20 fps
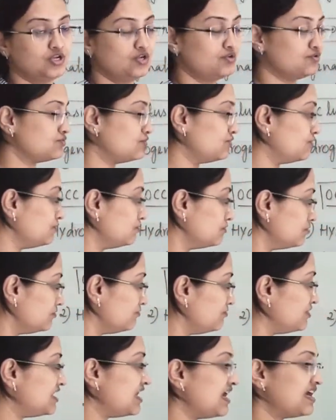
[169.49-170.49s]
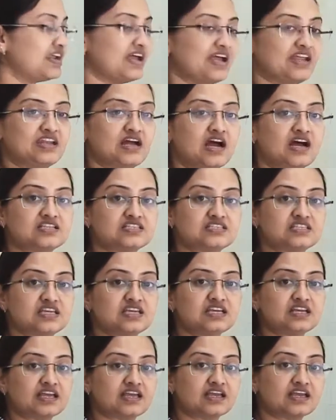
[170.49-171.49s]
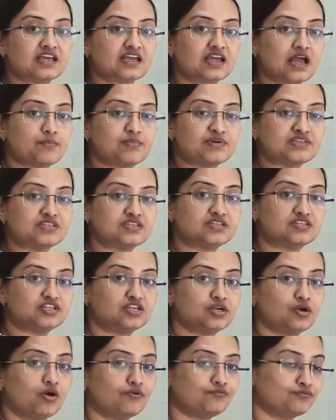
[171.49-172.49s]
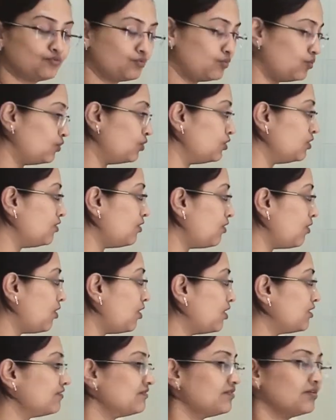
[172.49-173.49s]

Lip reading: So we are enhancing capacity of coal or